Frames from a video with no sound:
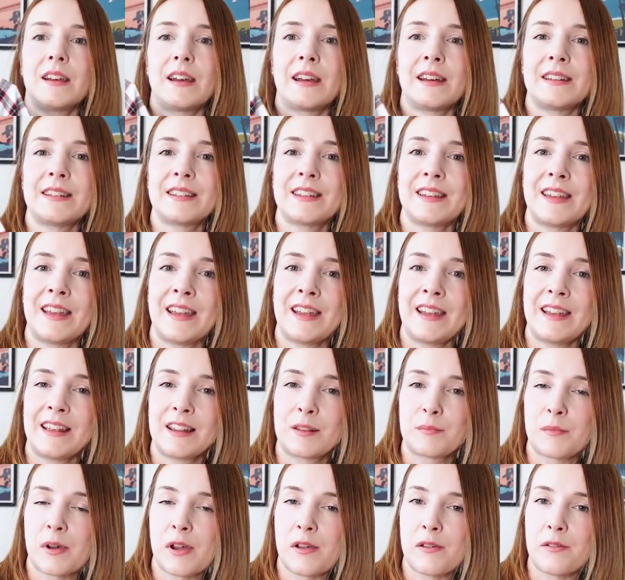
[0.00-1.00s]
And here
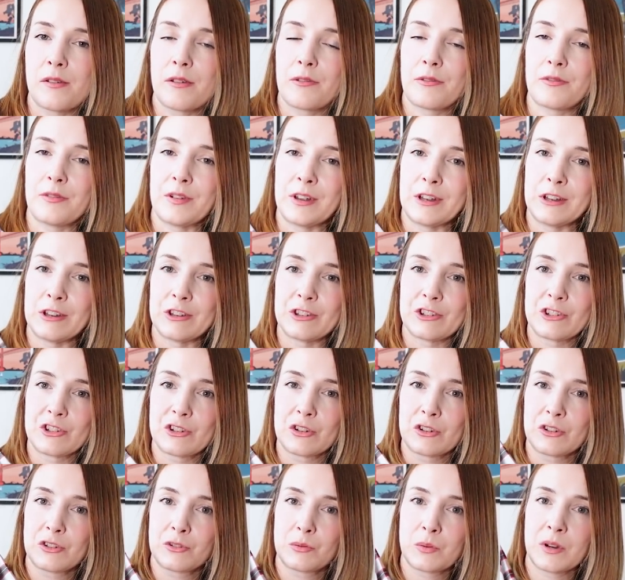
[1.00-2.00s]
is my
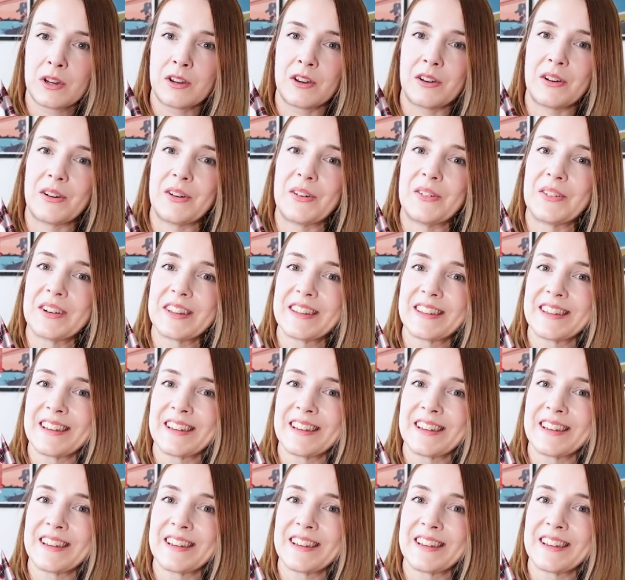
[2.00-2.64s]
finished twirl.